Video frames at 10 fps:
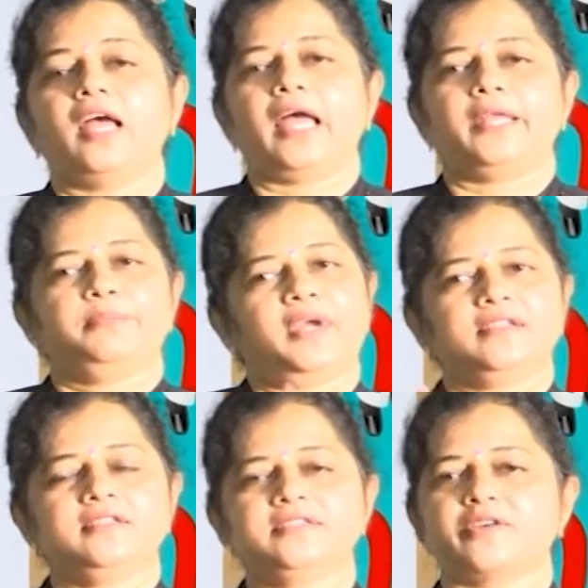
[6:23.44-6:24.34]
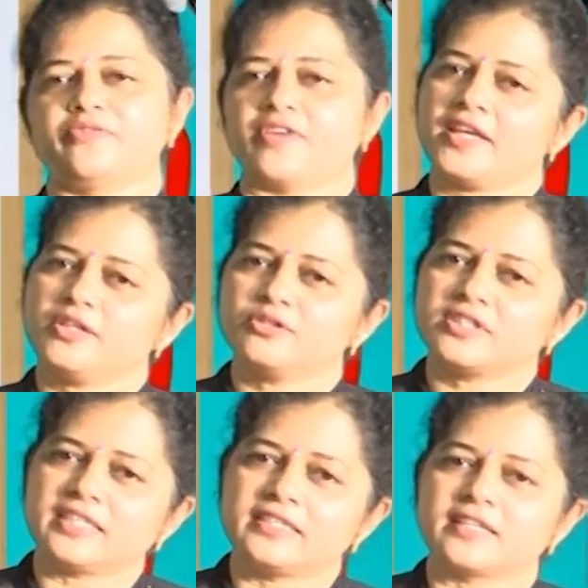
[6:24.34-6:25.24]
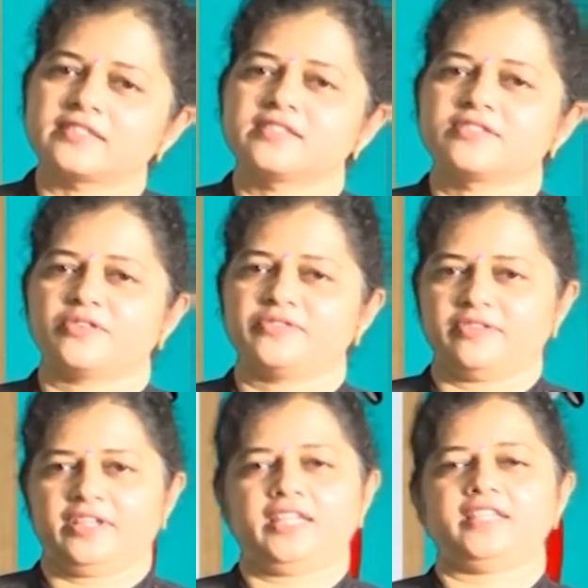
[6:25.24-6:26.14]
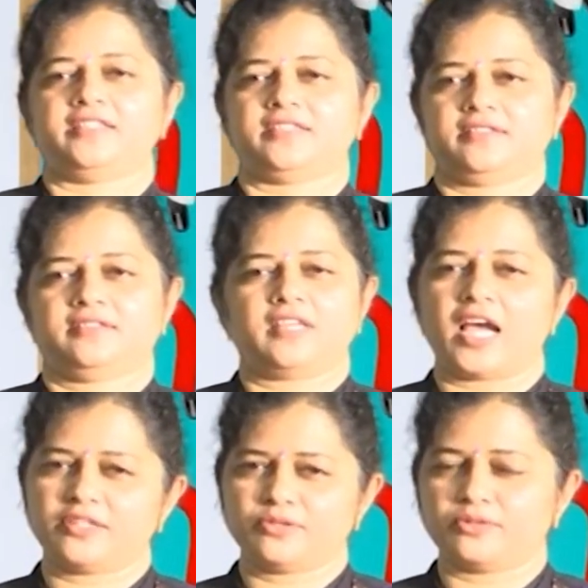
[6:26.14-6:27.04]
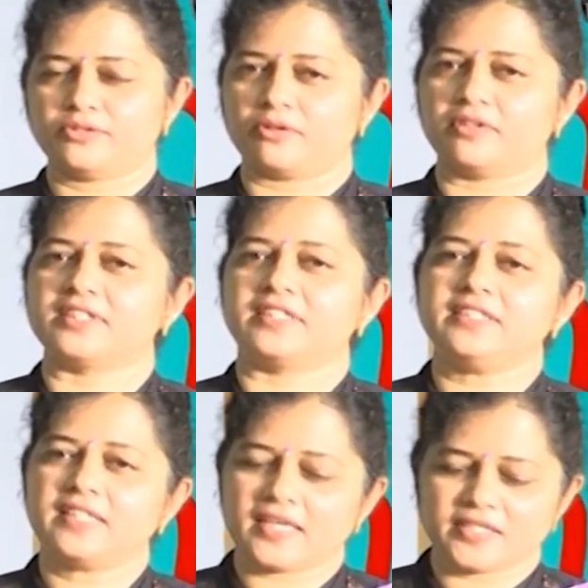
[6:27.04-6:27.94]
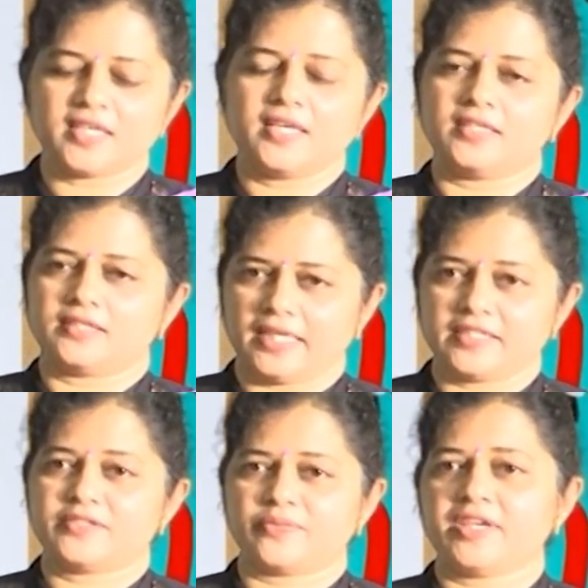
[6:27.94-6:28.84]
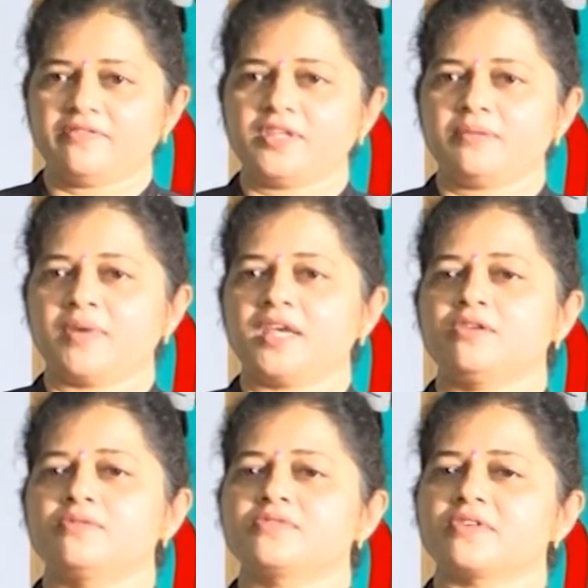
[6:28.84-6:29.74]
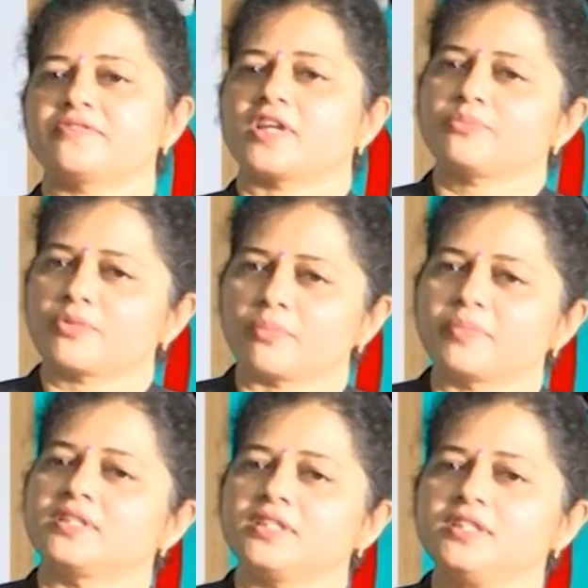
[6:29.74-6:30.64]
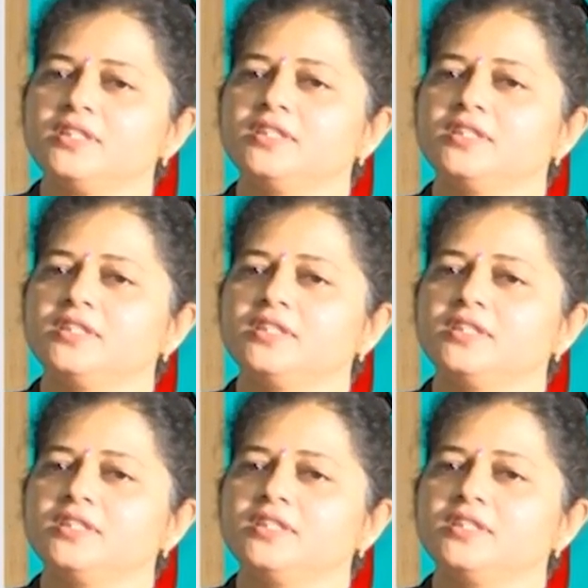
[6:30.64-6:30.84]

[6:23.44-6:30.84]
And metals are very good conductors of heat. I told you already that is why we make use of that property